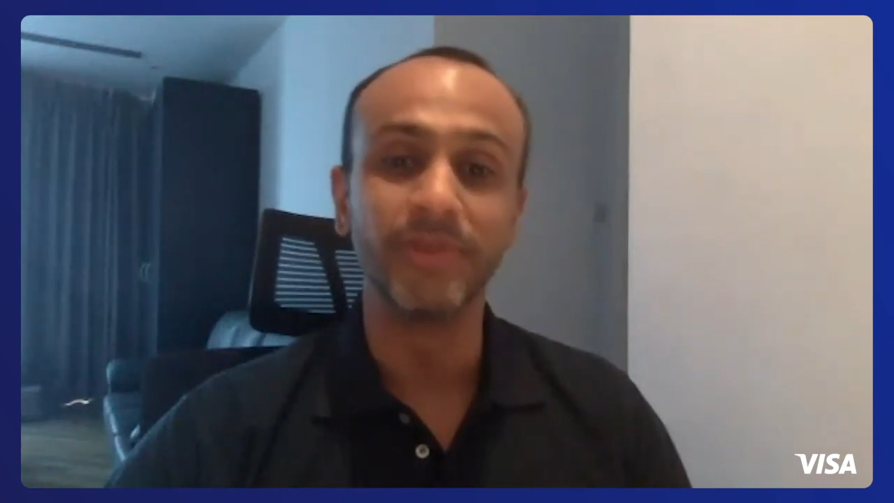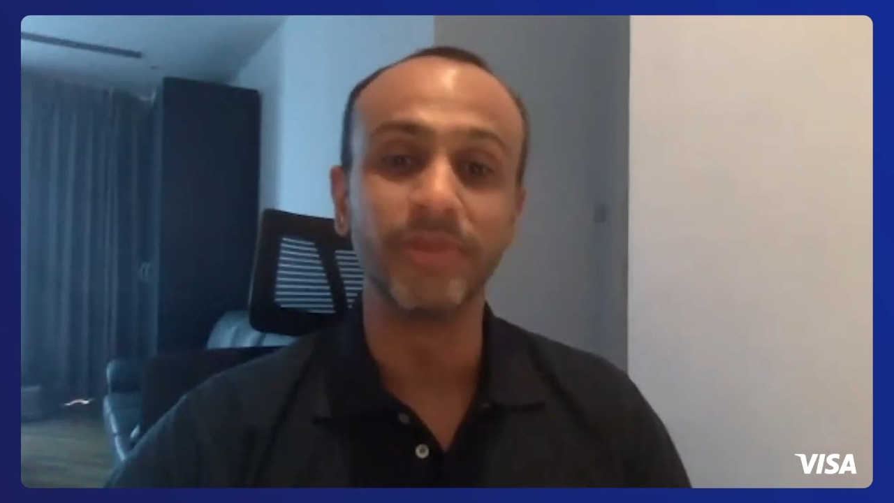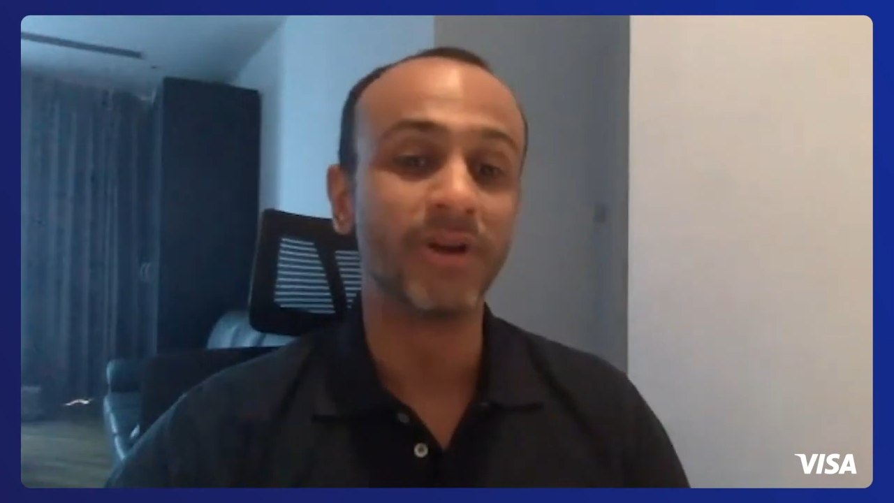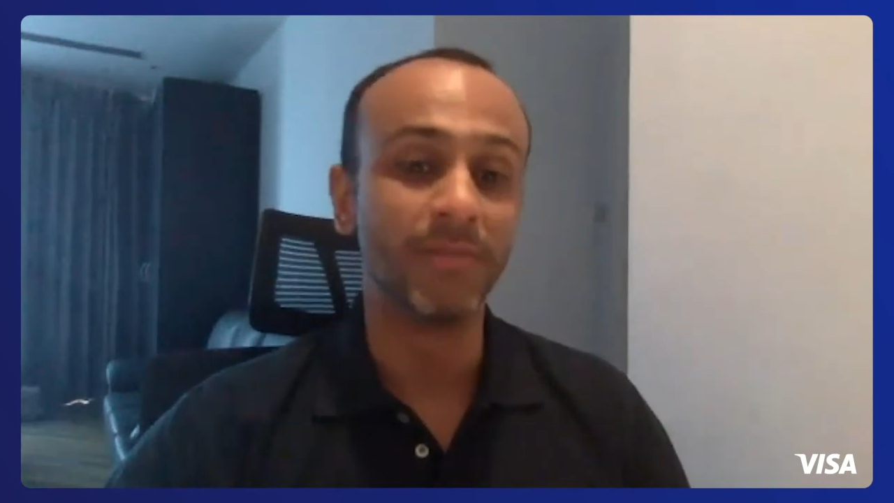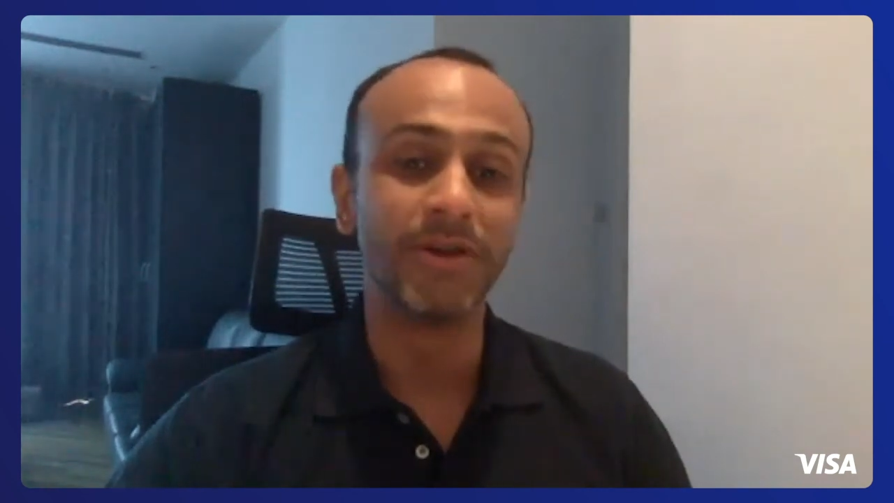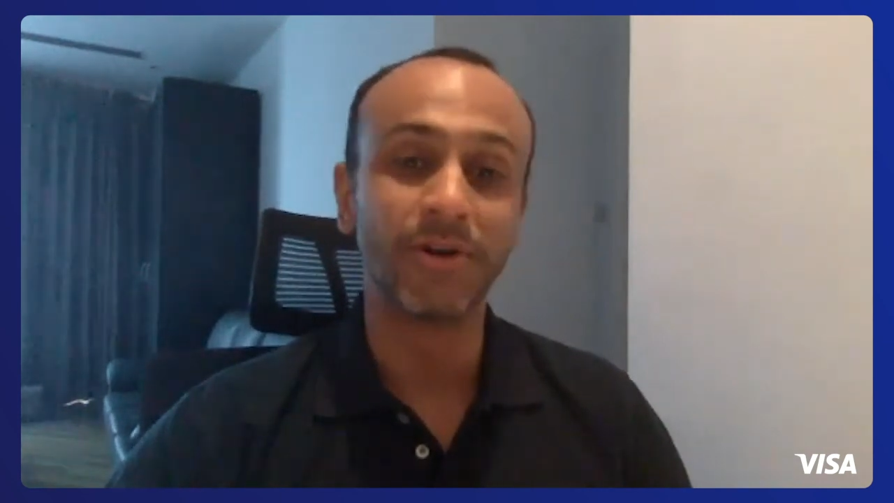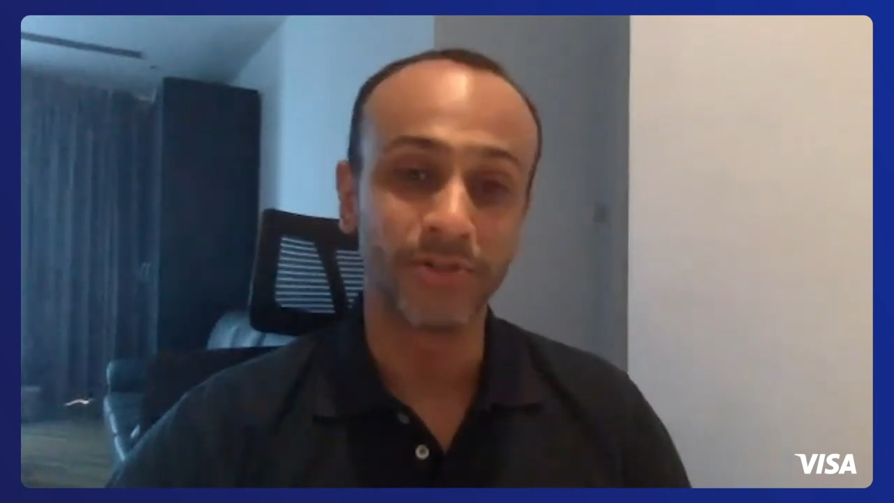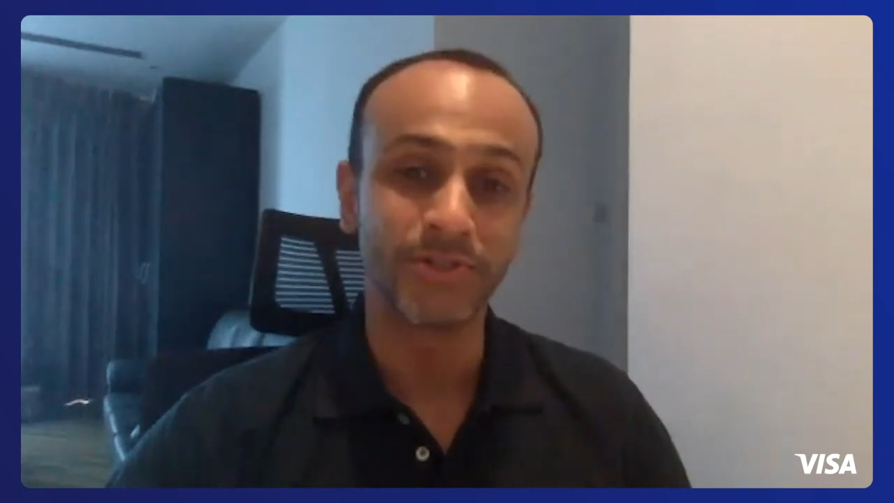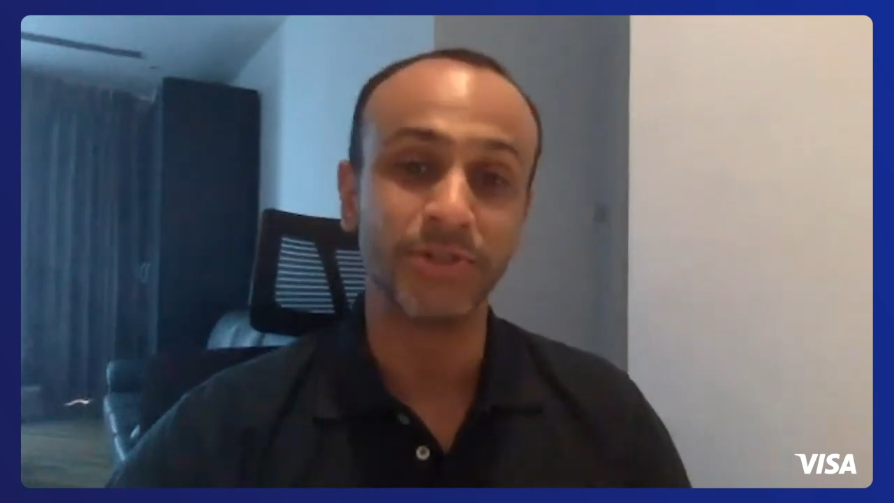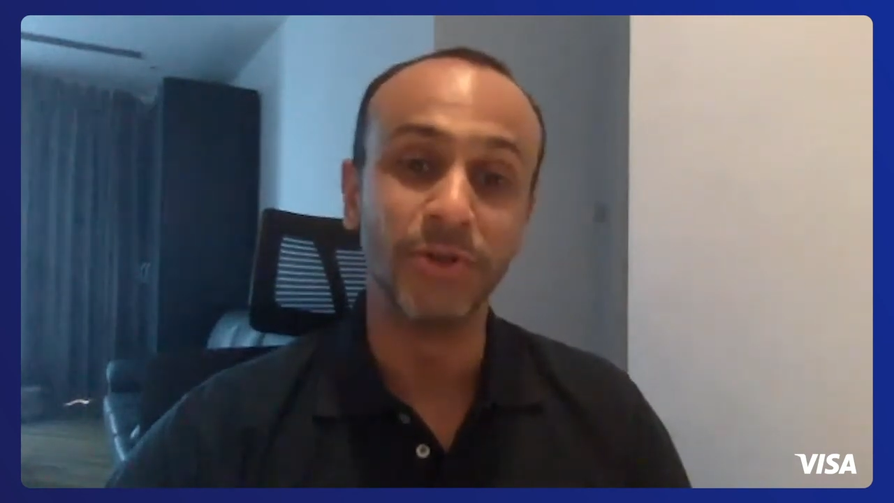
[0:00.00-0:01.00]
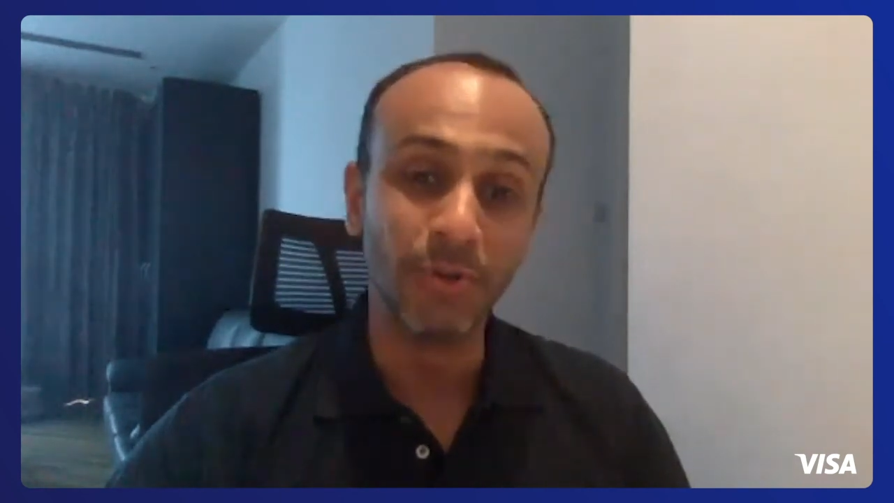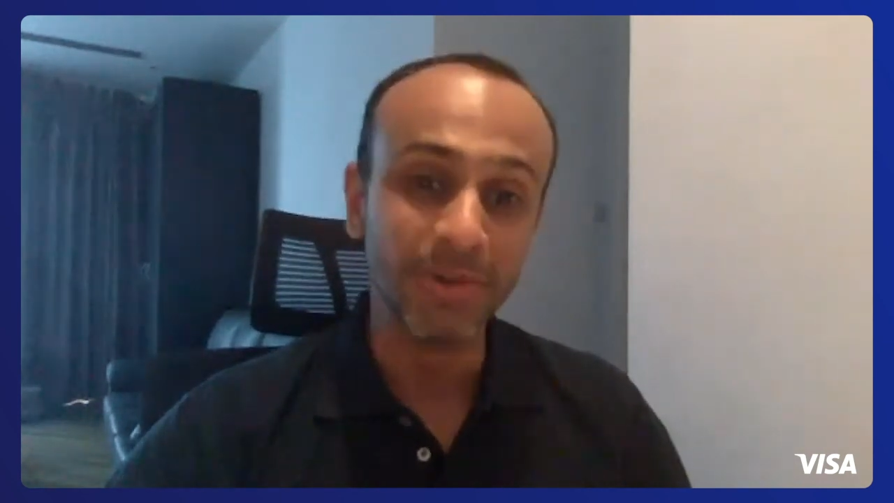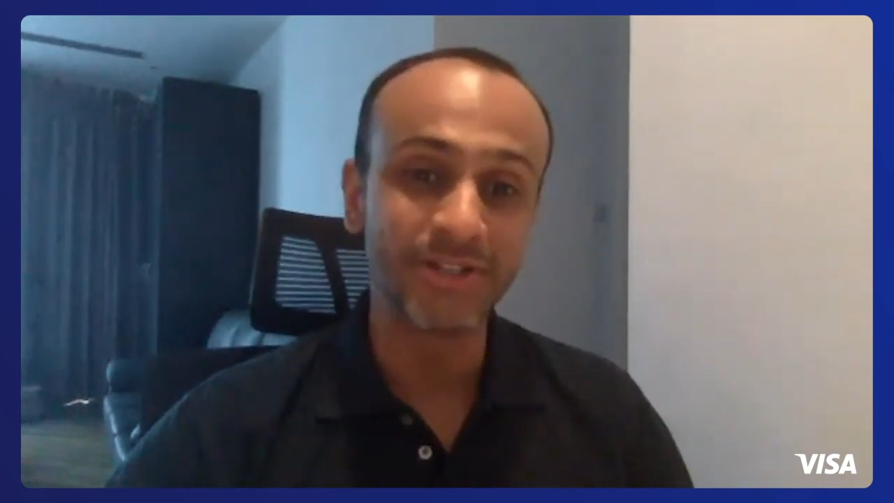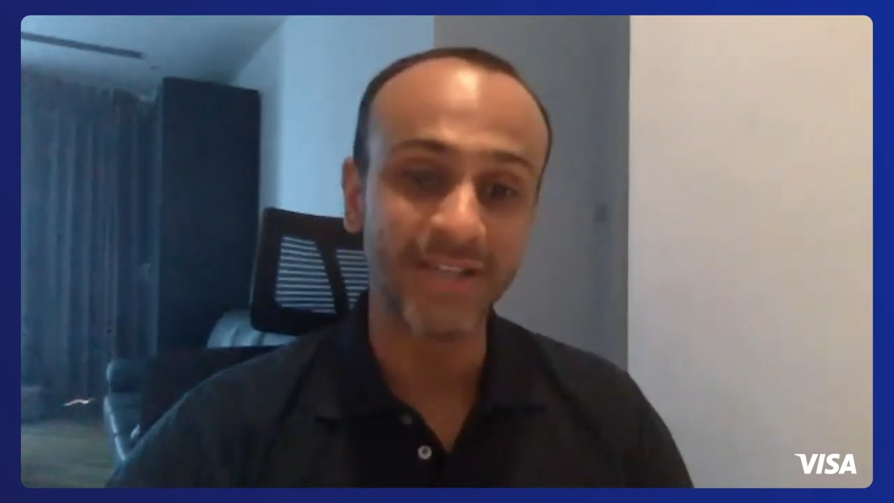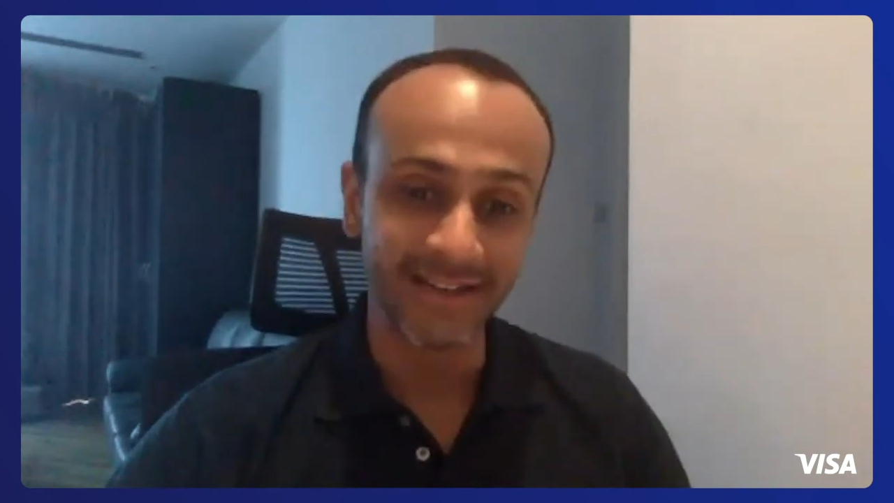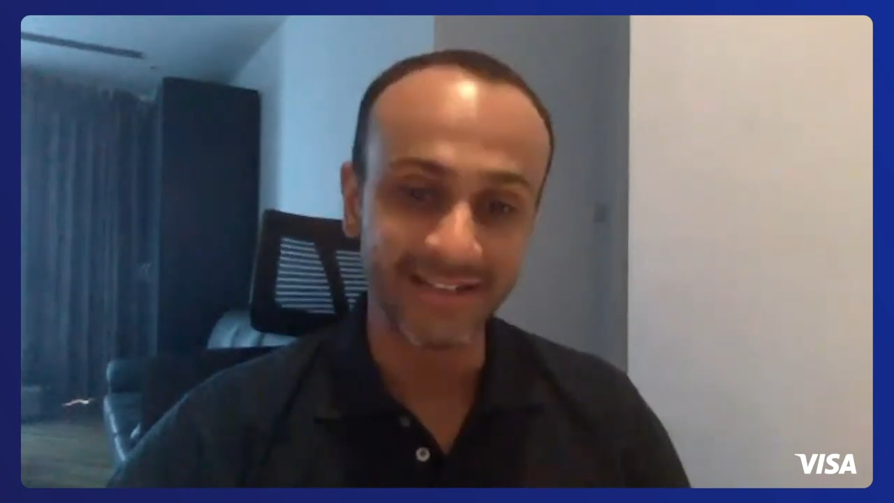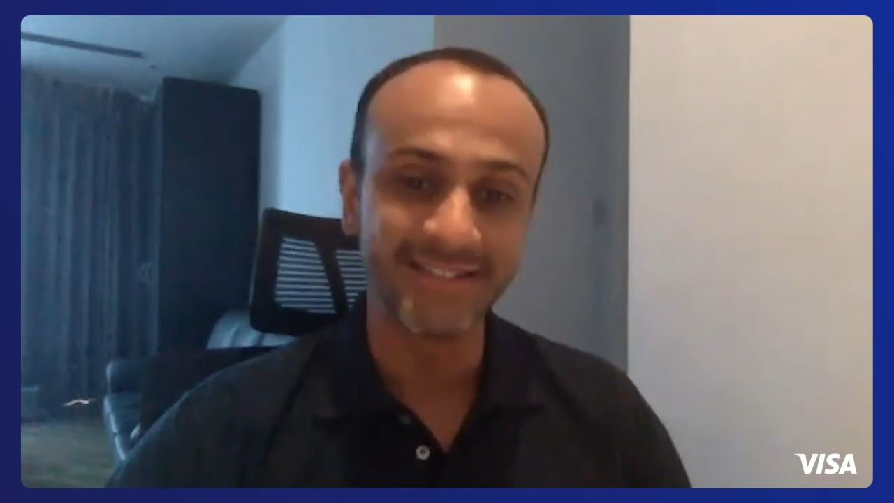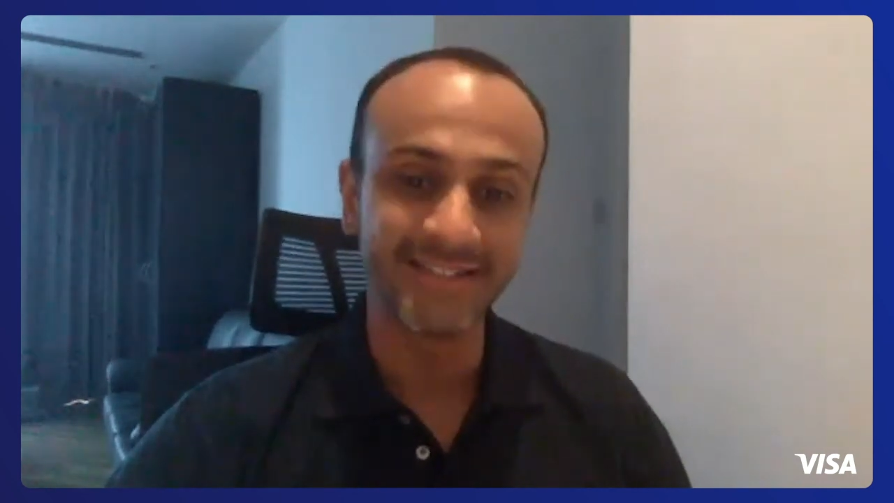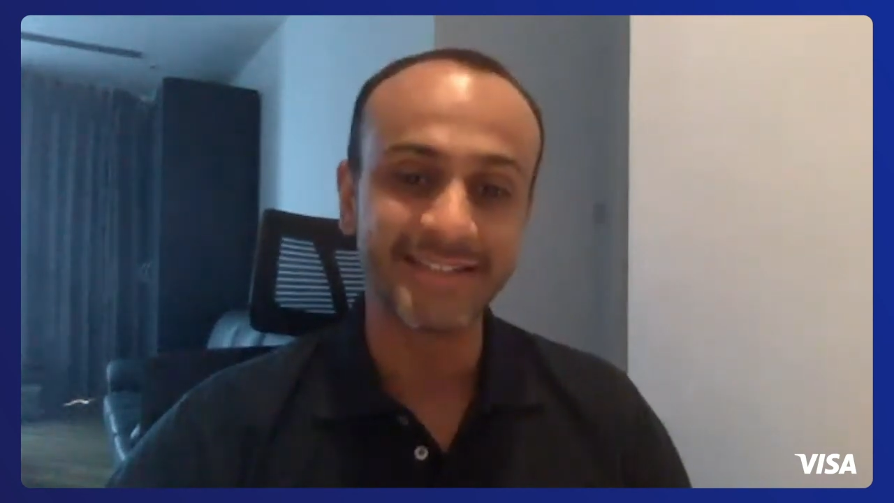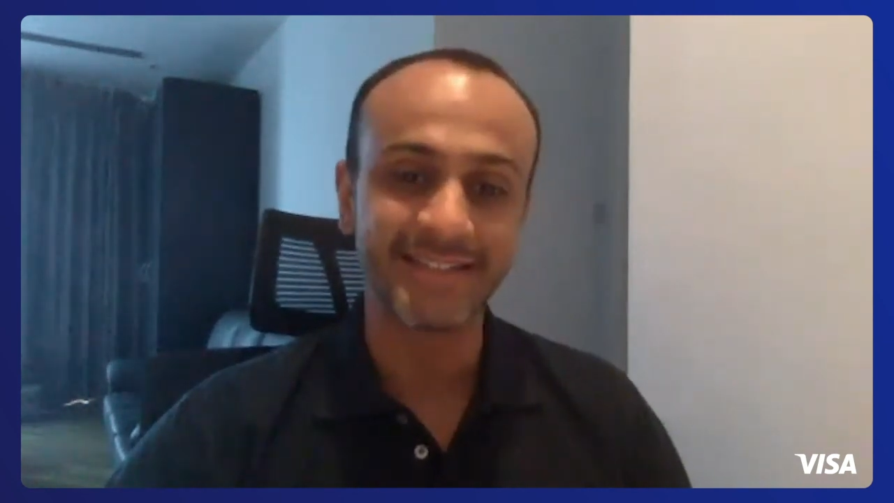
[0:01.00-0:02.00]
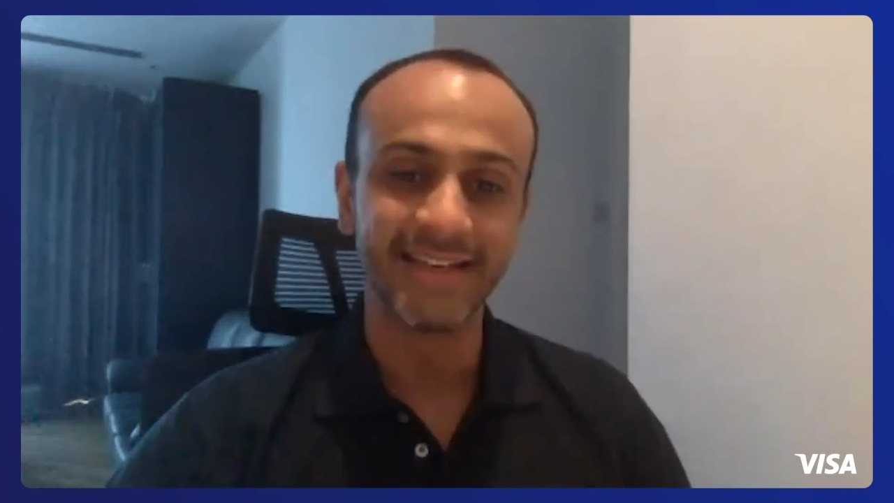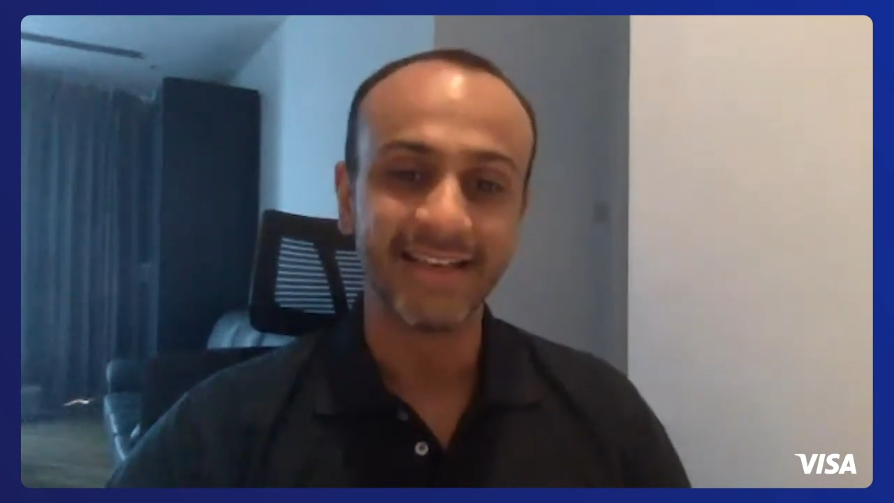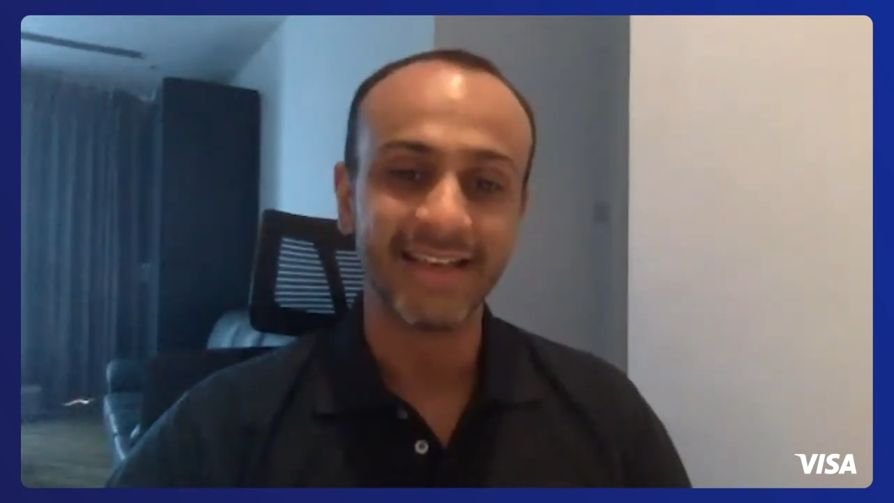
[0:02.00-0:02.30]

you come across global challenges.